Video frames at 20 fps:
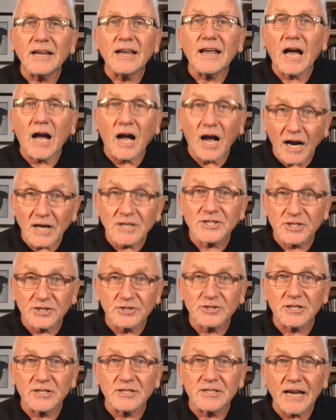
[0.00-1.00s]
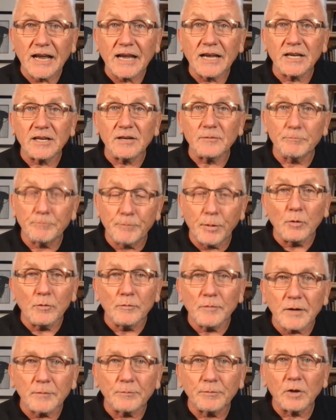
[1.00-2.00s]
oxygen tank, and boom, and
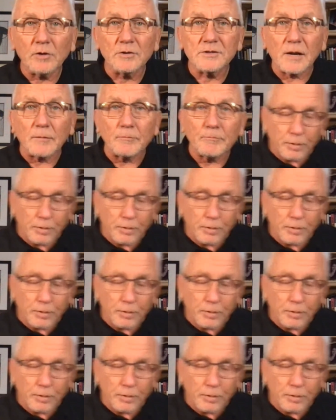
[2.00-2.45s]
it blows up.